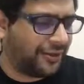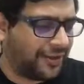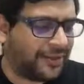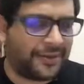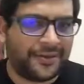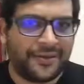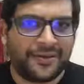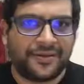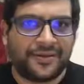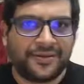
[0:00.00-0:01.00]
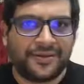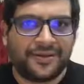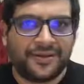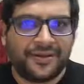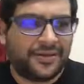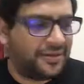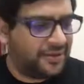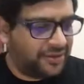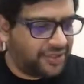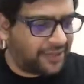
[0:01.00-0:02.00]
this.
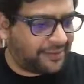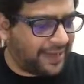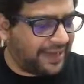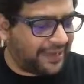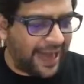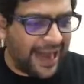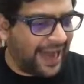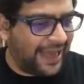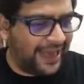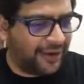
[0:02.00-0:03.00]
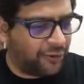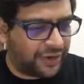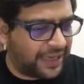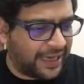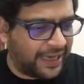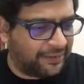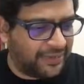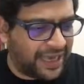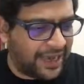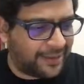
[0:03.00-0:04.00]
Just write hi, okay,
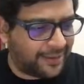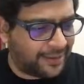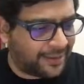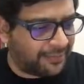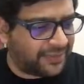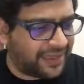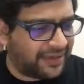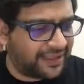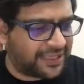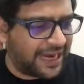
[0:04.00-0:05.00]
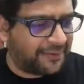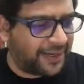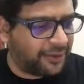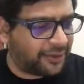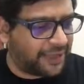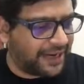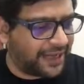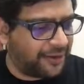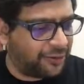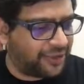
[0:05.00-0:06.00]
yes, something in the chat window so that
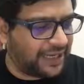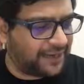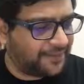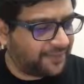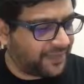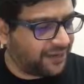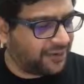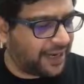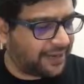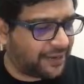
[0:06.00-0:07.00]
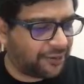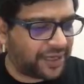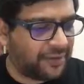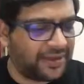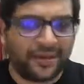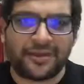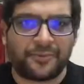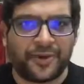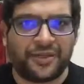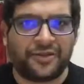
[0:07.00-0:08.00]
I know that you guys are okay with this.
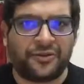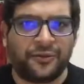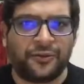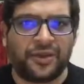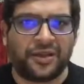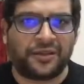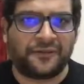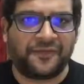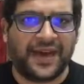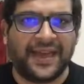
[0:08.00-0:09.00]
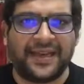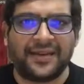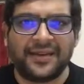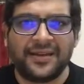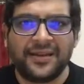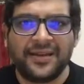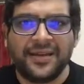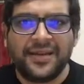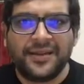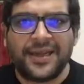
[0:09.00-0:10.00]
Prinsu is fine.
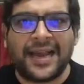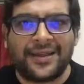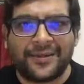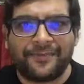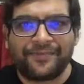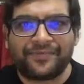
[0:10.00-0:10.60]
See guys,